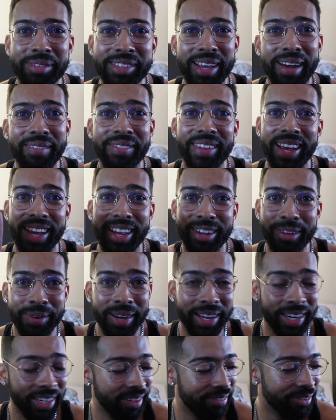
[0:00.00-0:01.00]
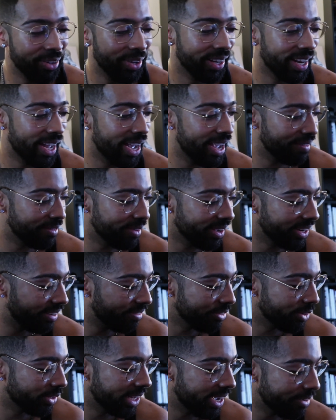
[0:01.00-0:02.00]
stop that. You gotta live your life. You gotta
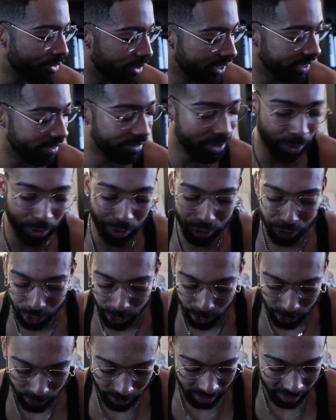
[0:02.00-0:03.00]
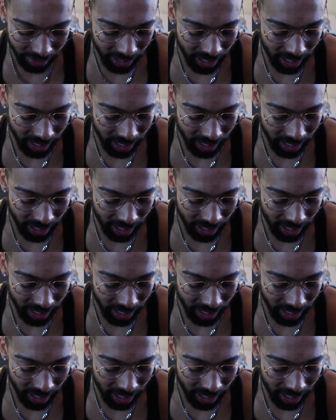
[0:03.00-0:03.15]
live your life. You gotta live your truth.